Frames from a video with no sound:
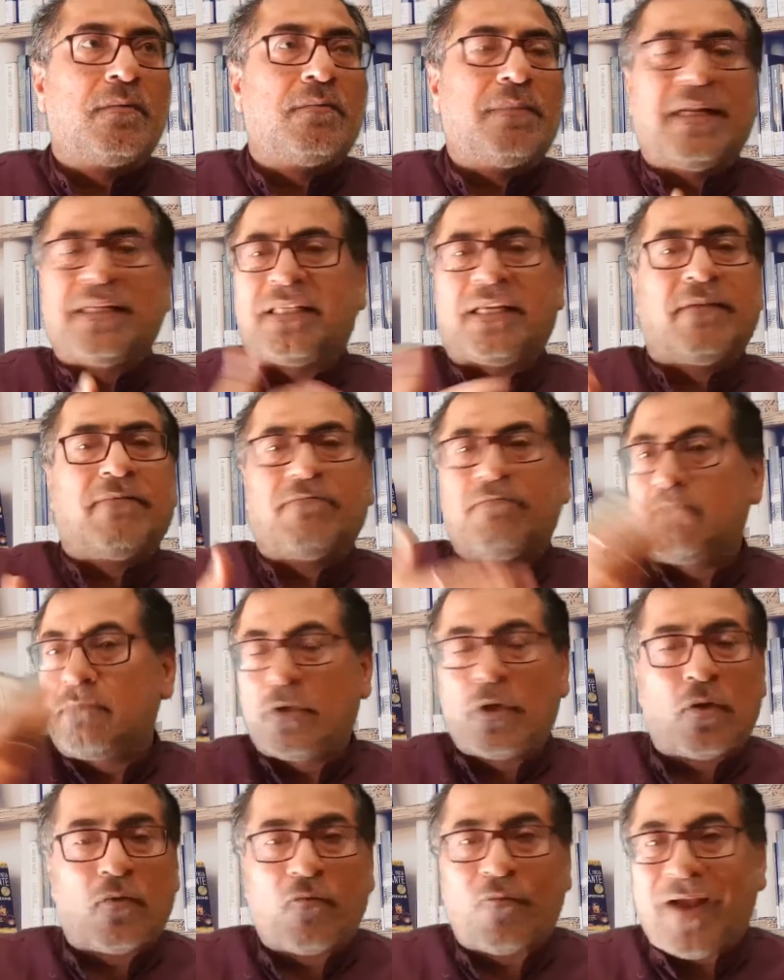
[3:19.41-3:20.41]
let's say,
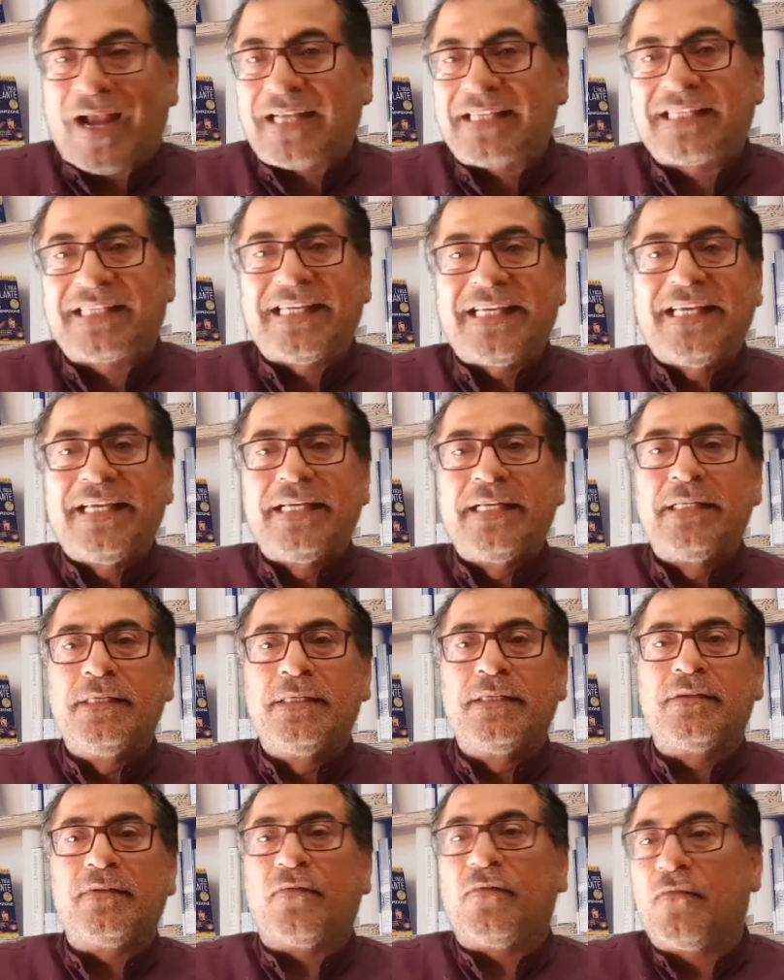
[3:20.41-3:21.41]

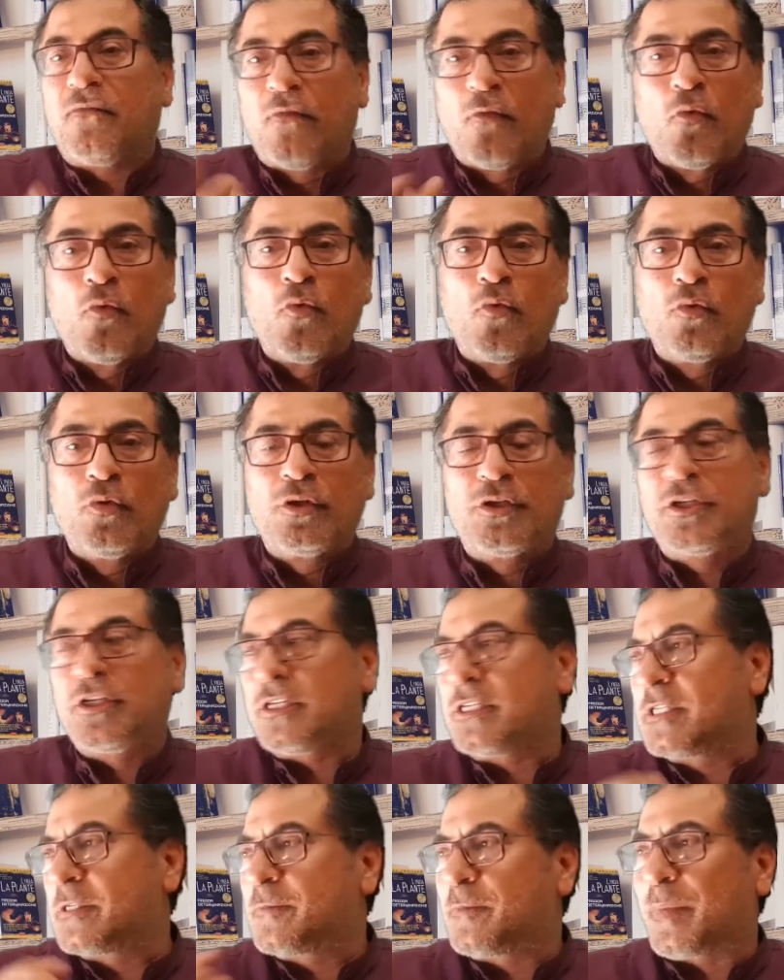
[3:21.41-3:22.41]
vaccines,
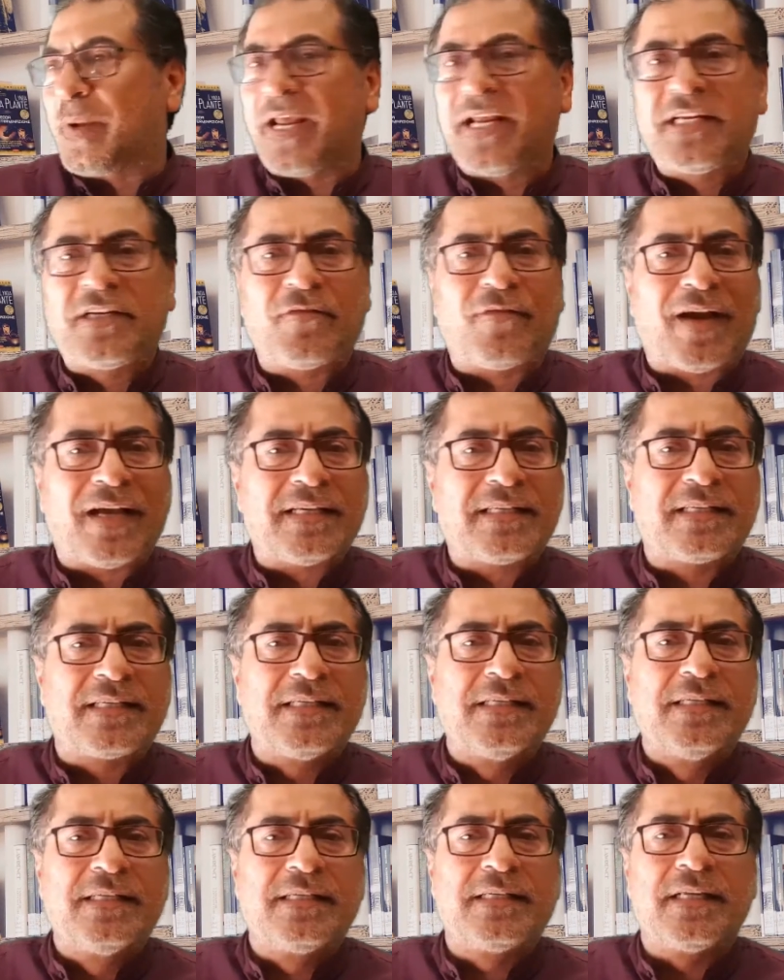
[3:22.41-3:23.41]
foods, spray
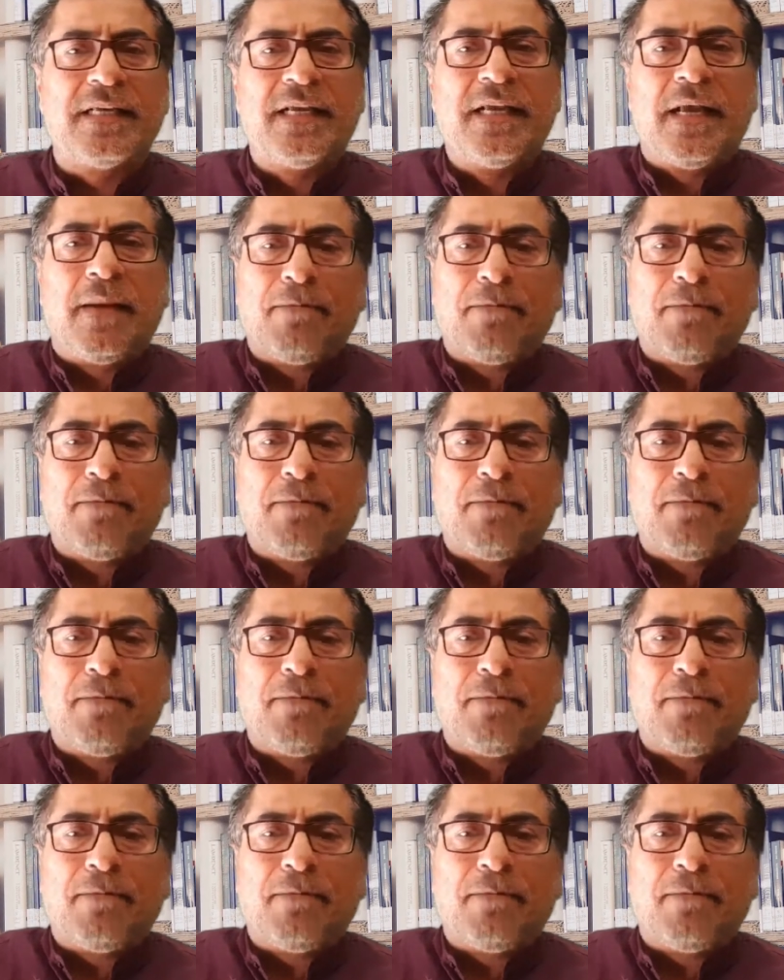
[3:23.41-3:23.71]
devices,